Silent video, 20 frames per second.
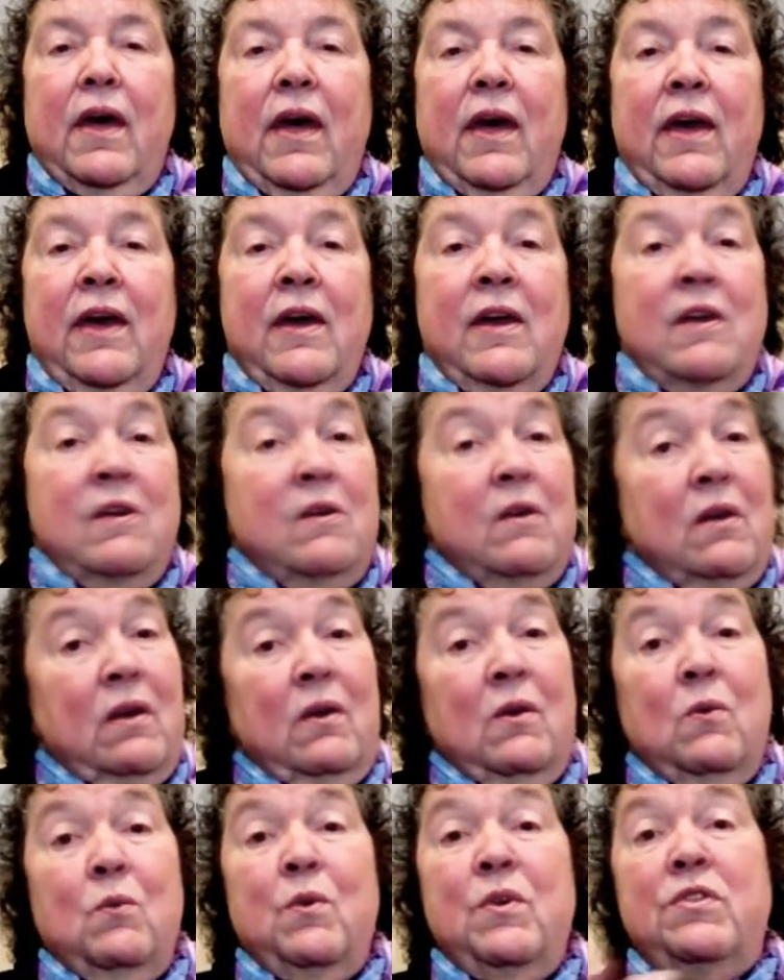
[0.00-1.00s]
And
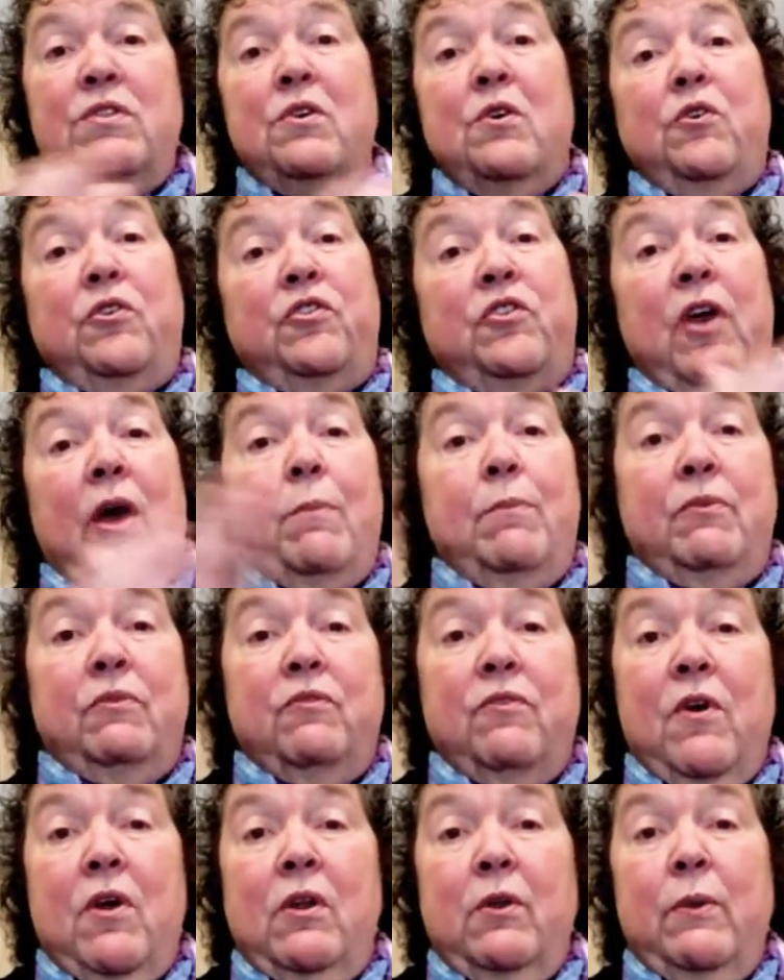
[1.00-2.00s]
with those
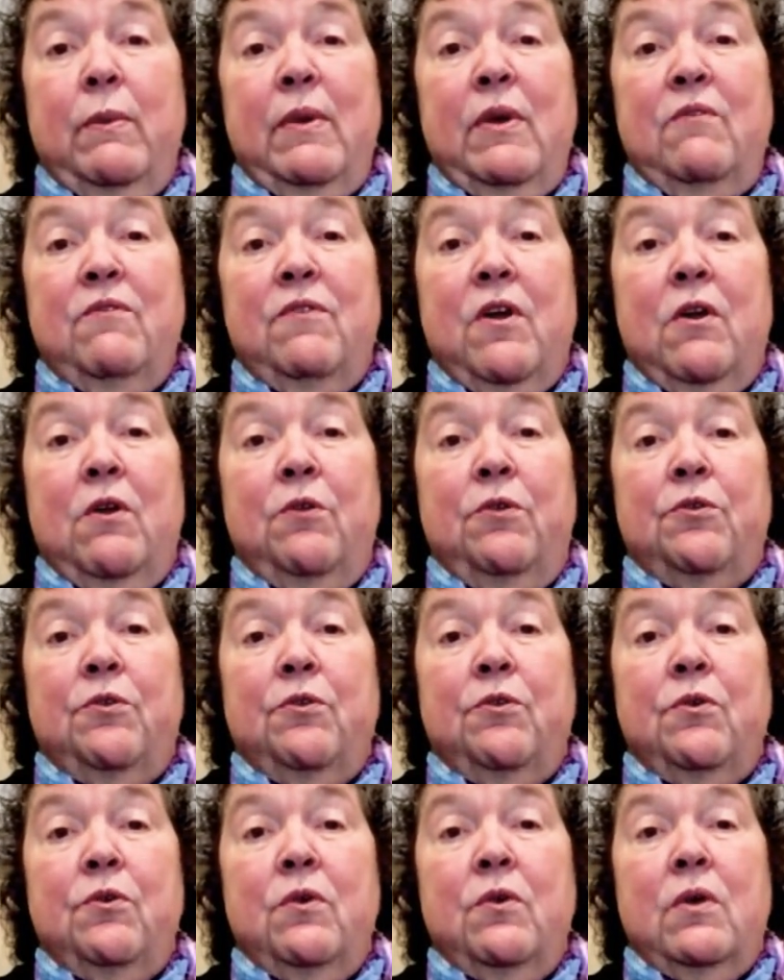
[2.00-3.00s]
steps following, being followed
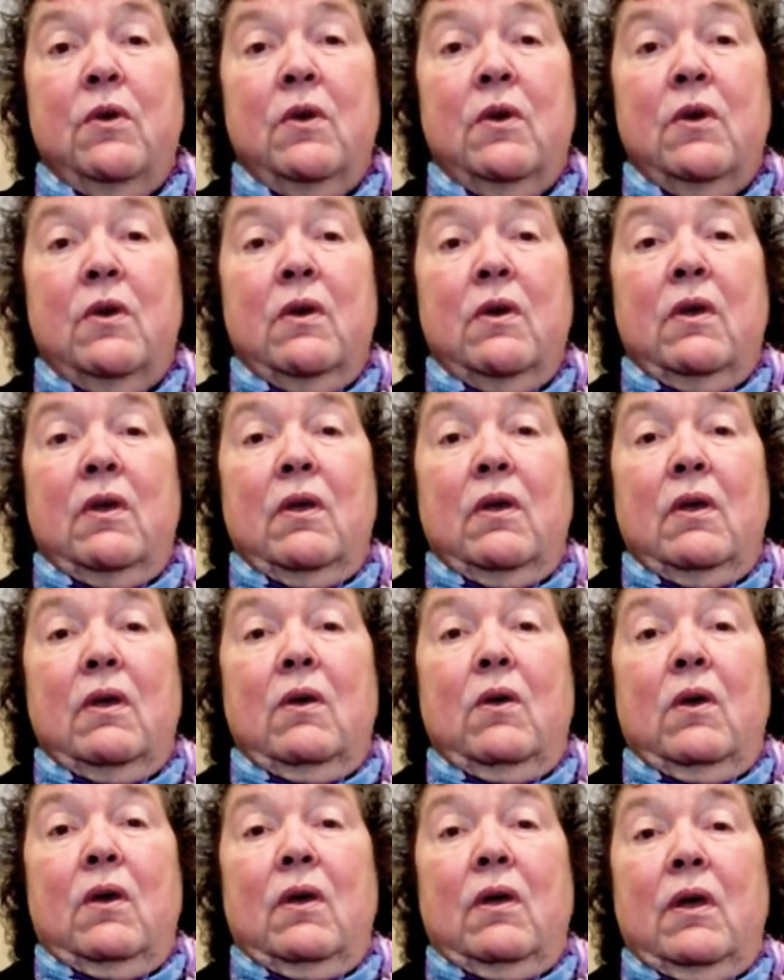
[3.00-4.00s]
through,
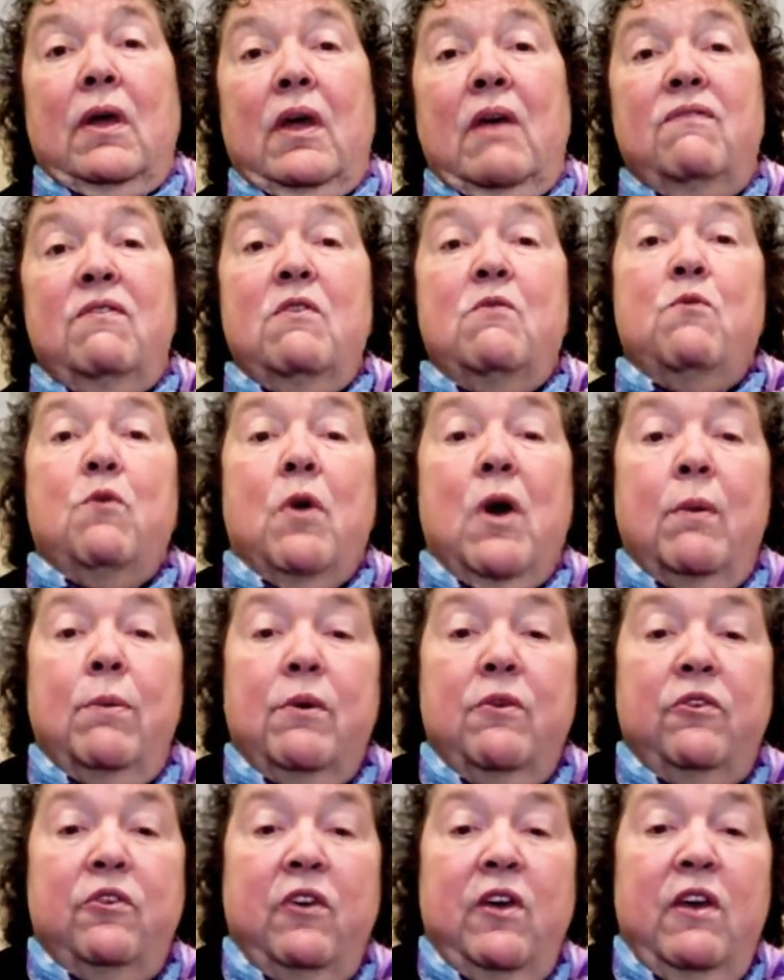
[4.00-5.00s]
Evan
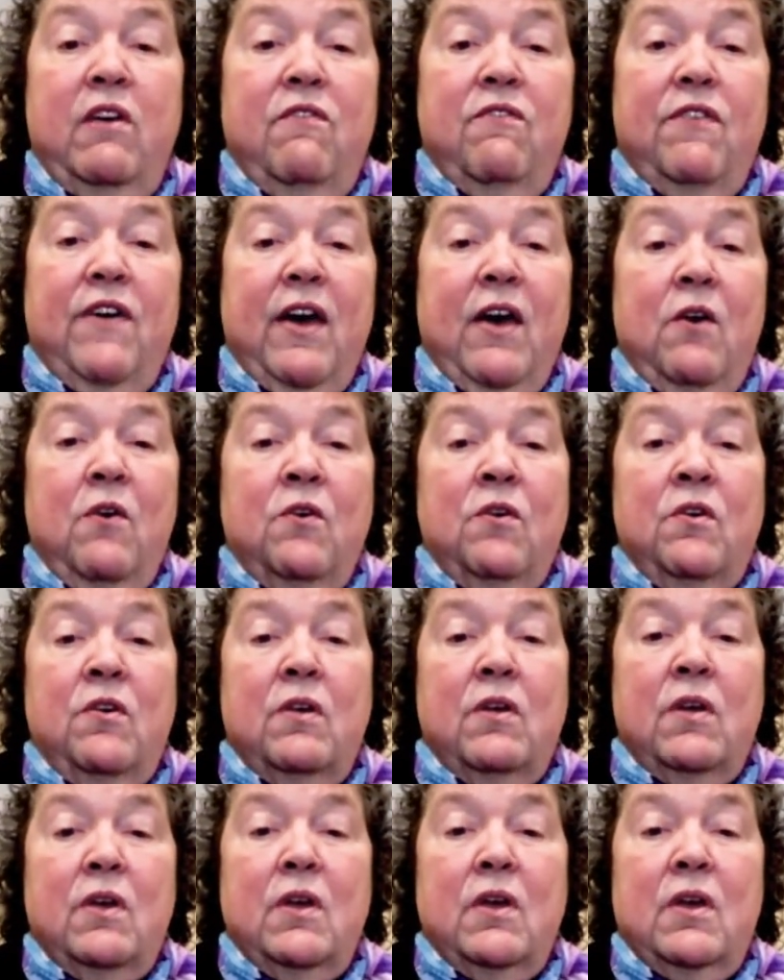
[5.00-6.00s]
Roberts, he
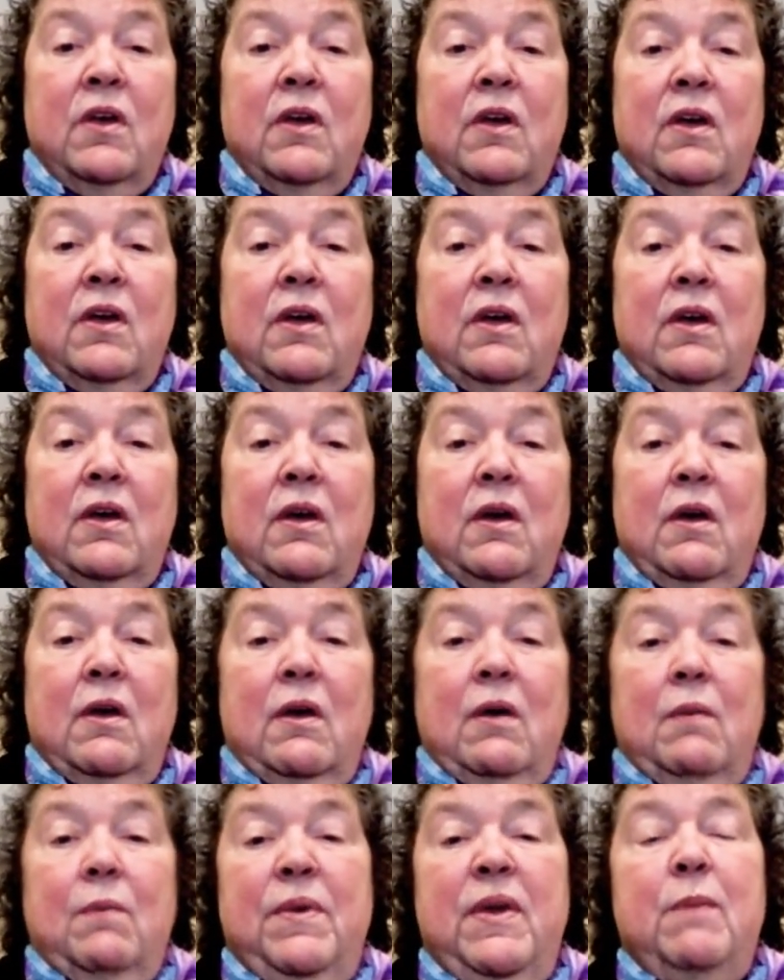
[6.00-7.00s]
found
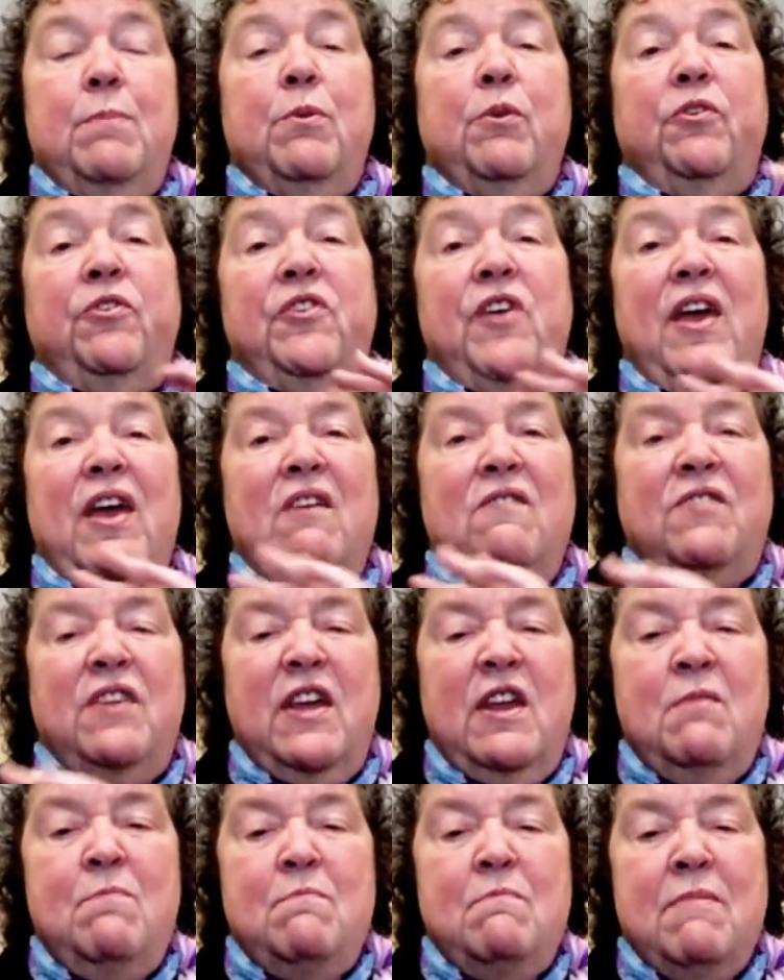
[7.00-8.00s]
people
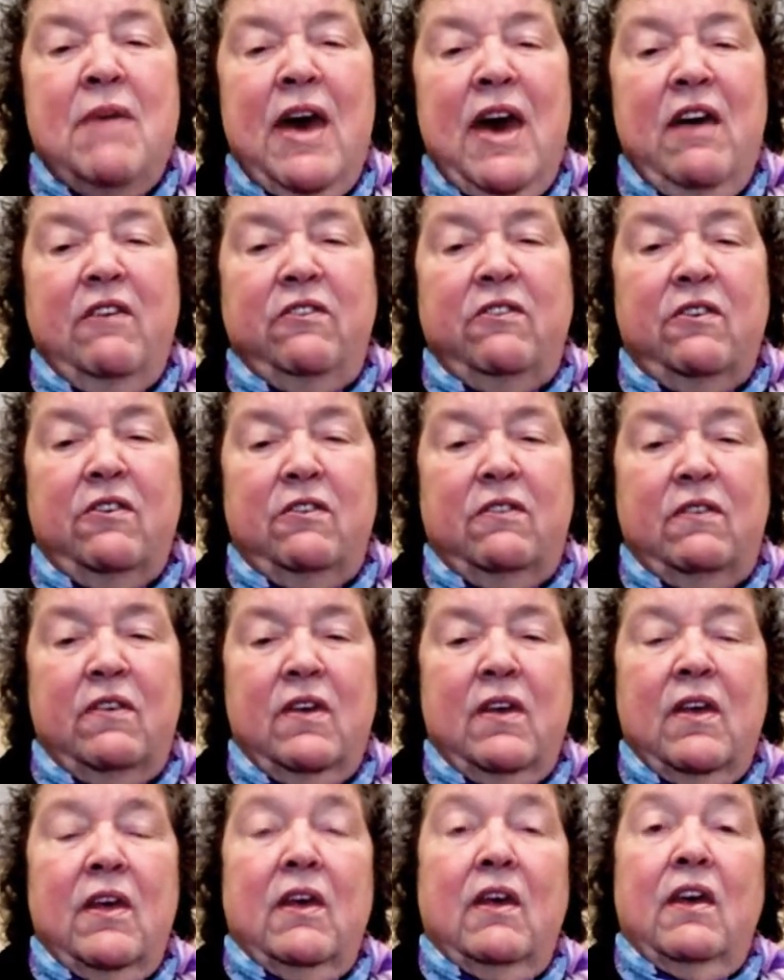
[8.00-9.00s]
saved in masses.
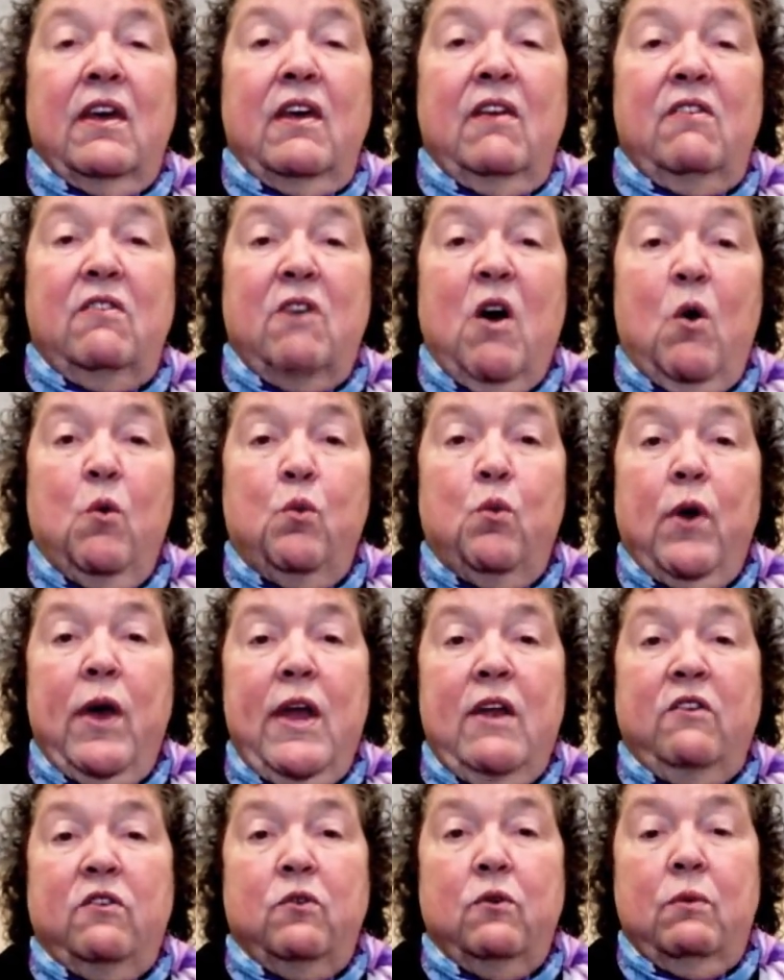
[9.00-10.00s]
He saw
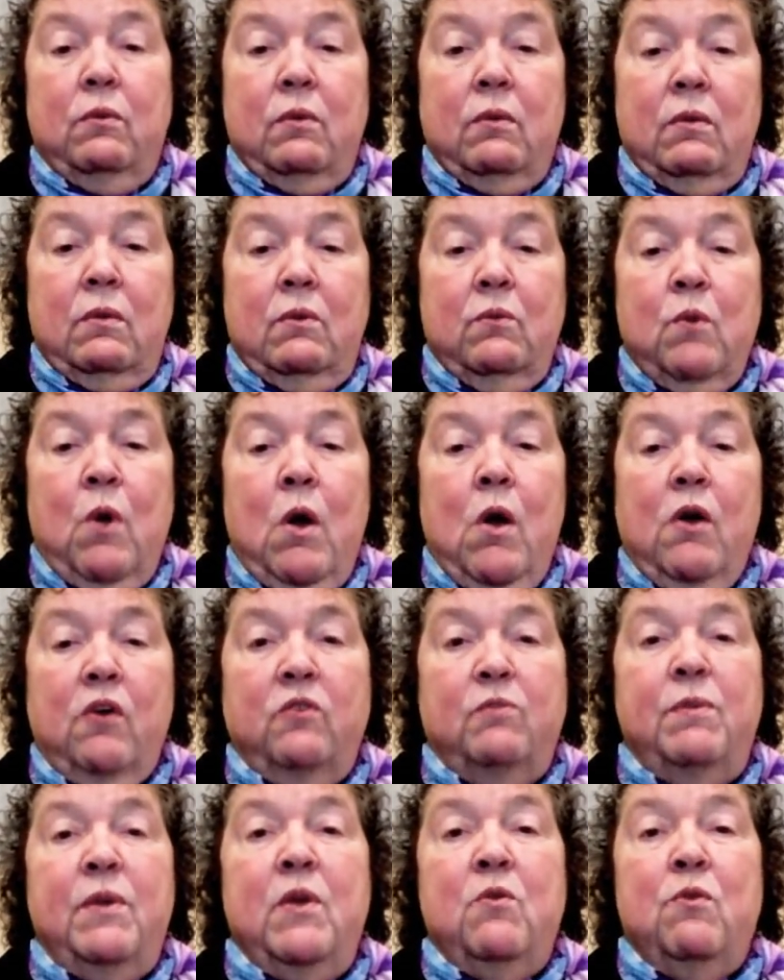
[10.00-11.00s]
rights,
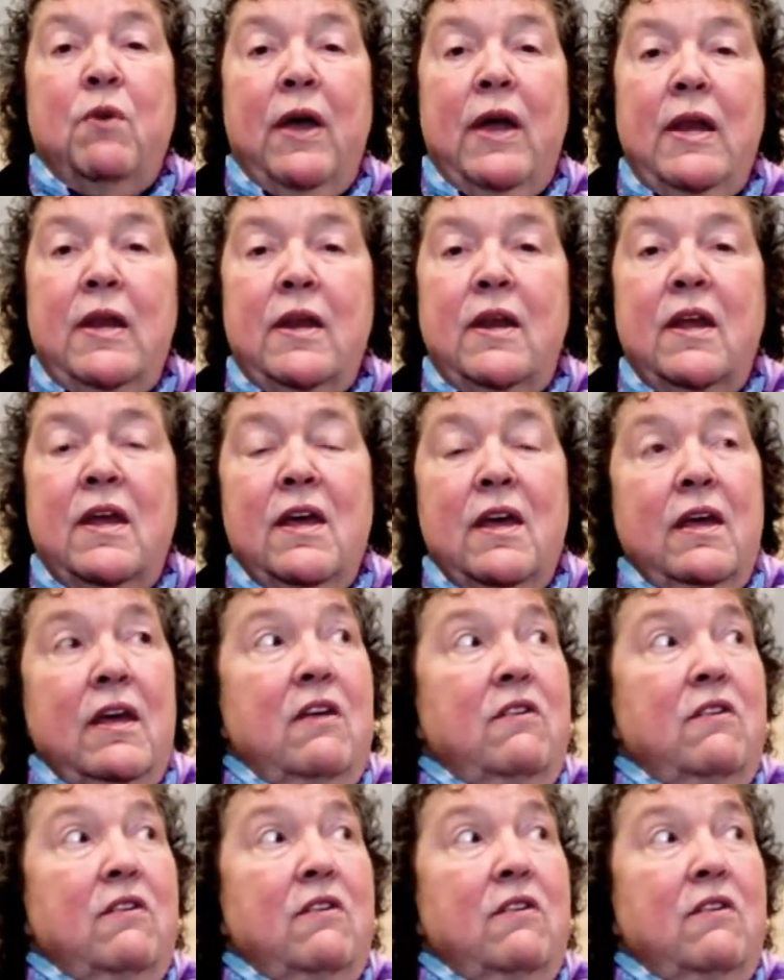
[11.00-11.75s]
wrongs being righted.